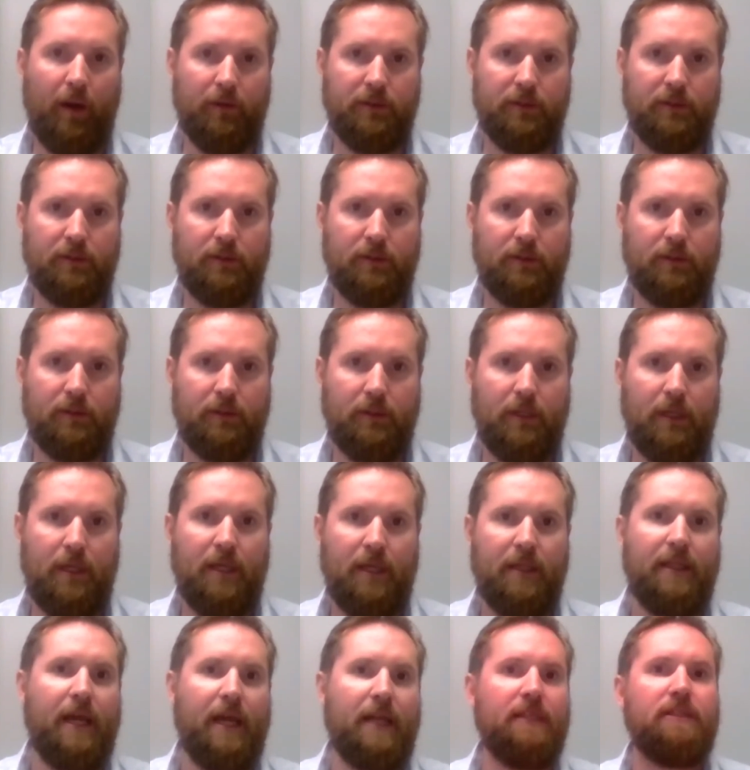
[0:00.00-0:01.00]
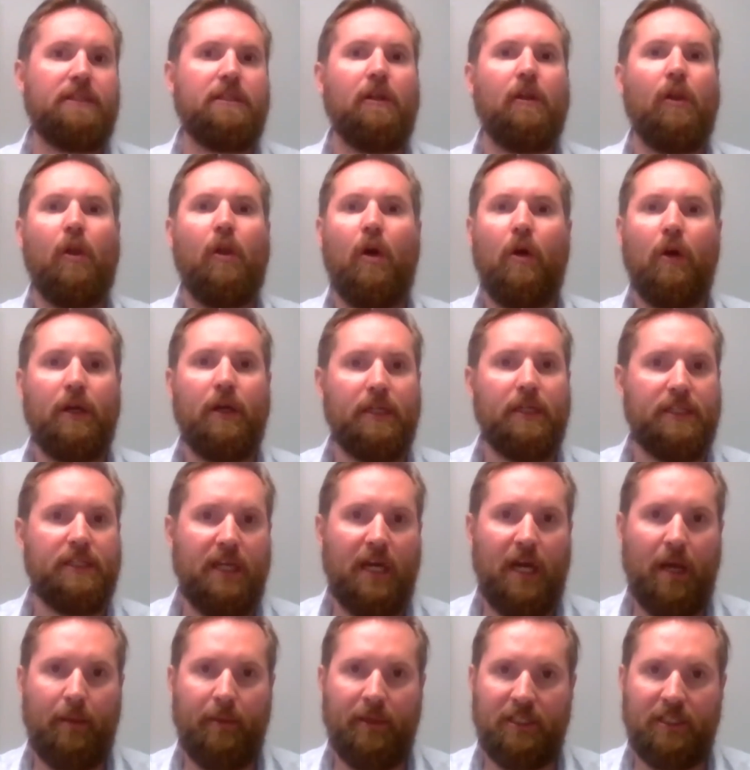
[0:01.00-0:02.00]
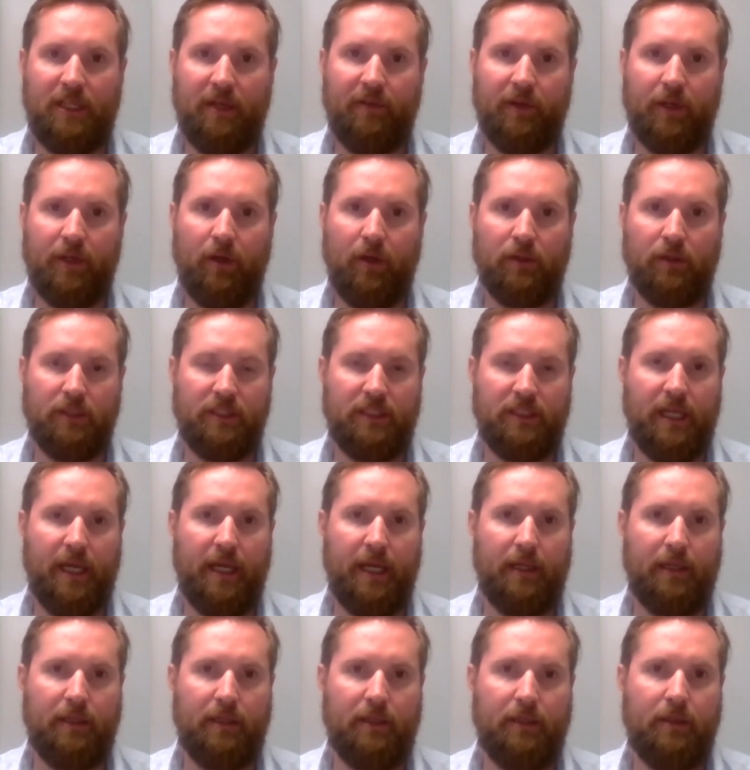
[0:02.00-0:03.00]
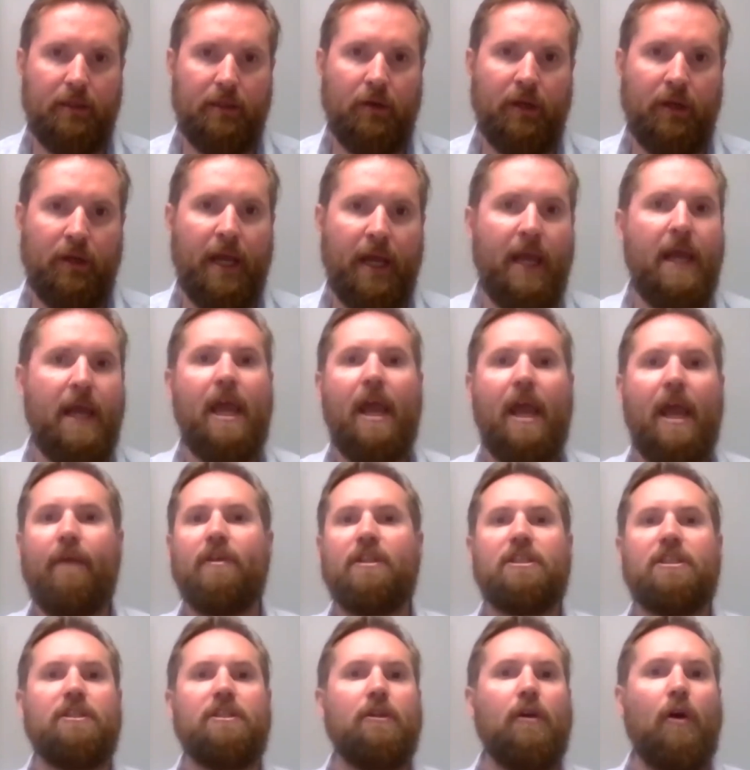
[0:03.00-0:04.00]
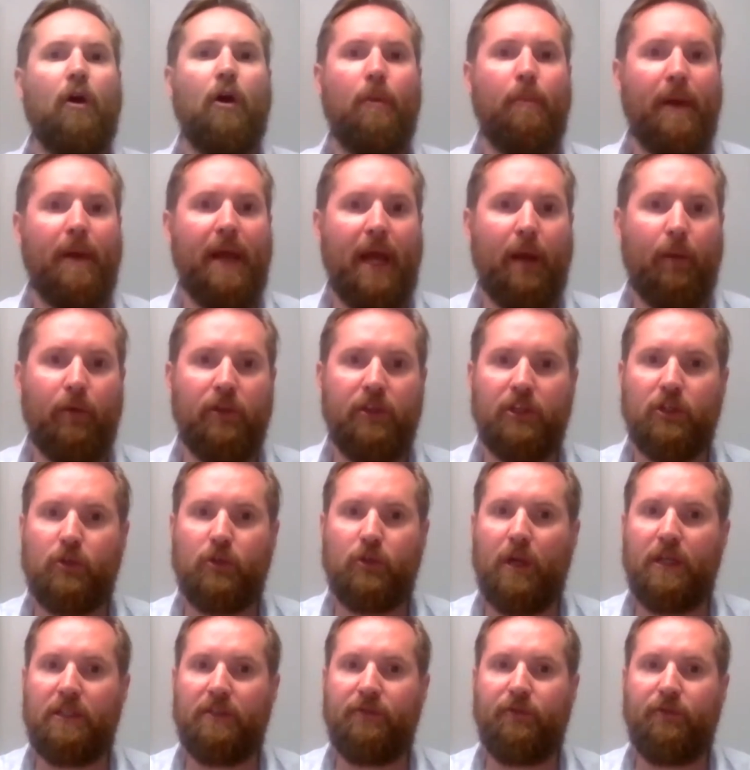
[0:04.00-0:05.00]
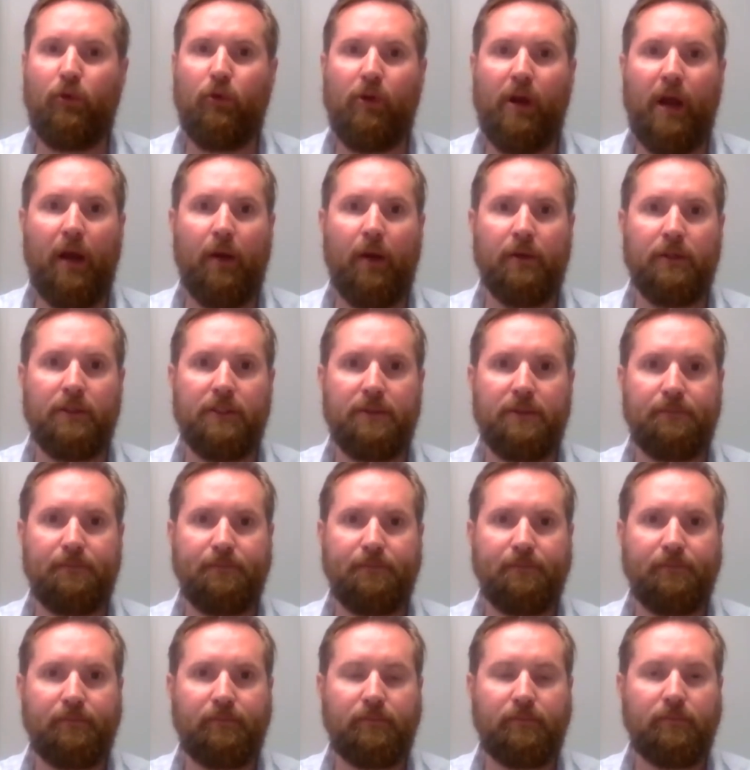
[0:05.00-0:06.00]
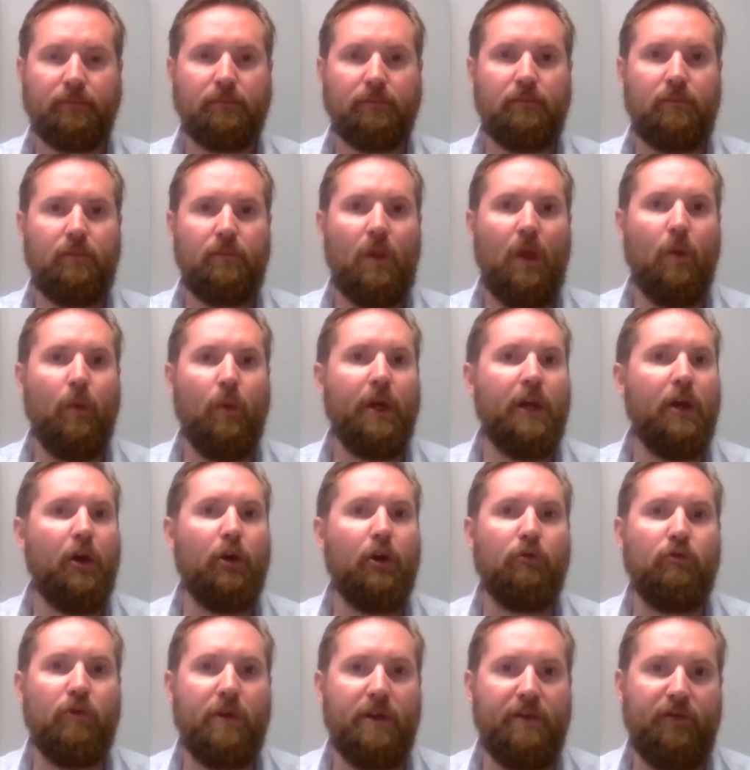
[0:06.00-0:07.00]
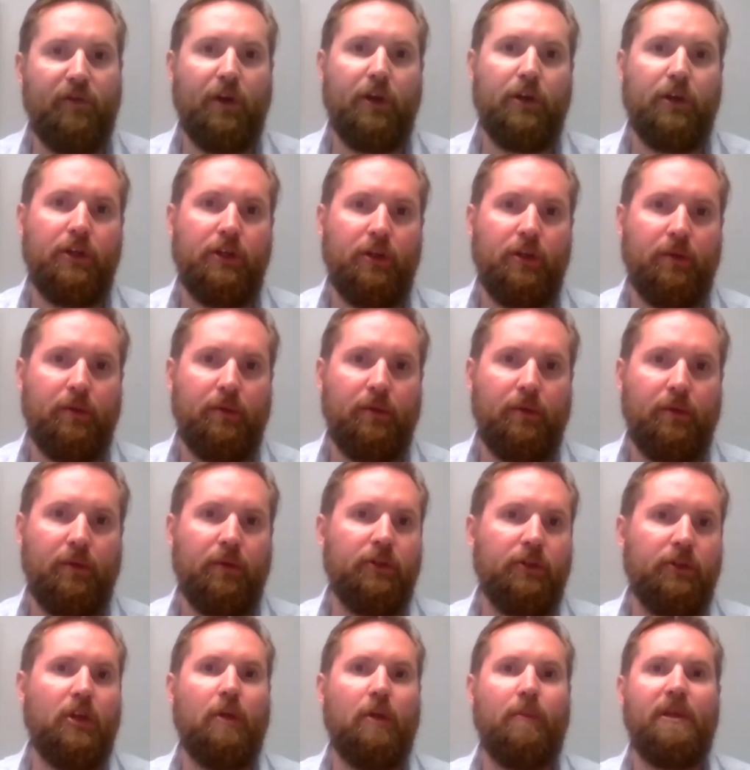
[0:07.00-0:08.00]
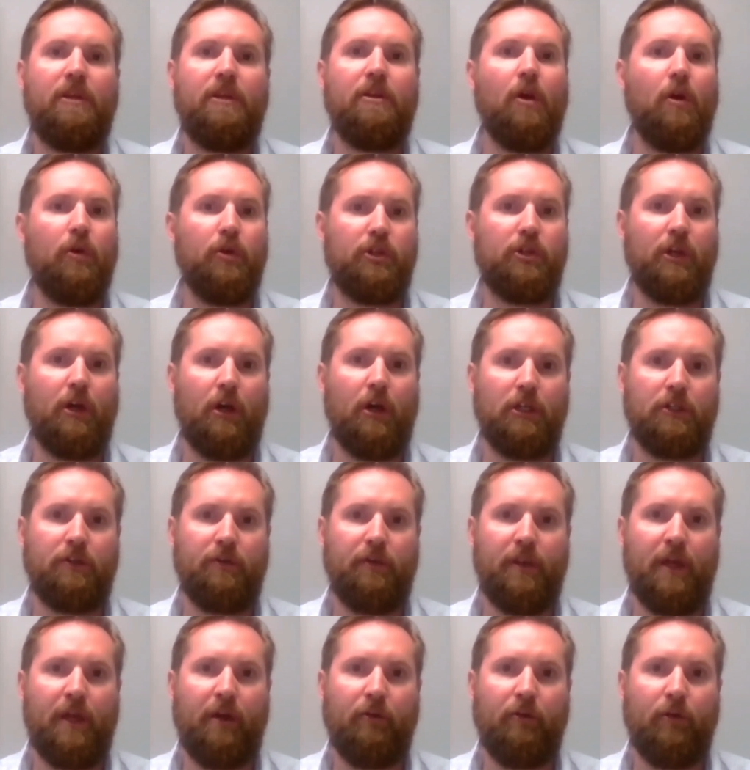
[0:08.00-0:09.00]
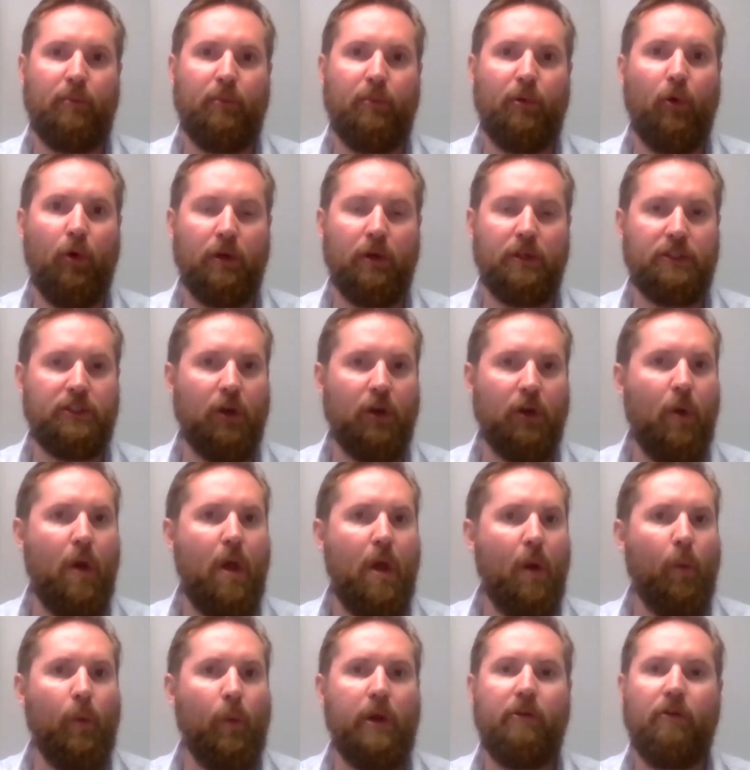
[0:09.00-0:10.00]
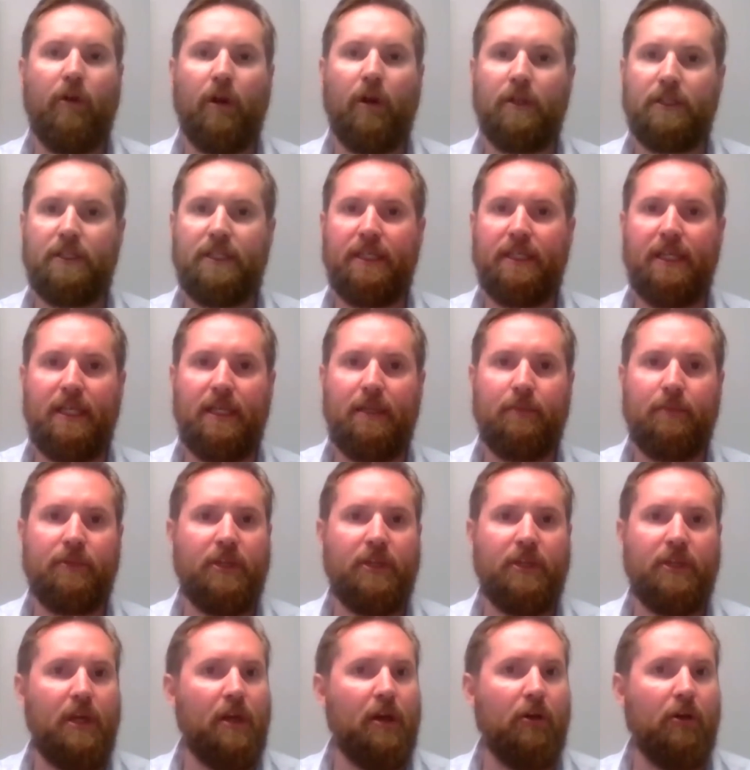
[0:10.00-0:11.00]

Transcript: hours. That is the longest time it's ever going to take. Okay, if it's not back within 24 hours, we're going to refund you. There's going to be no charge for that report. So we run teams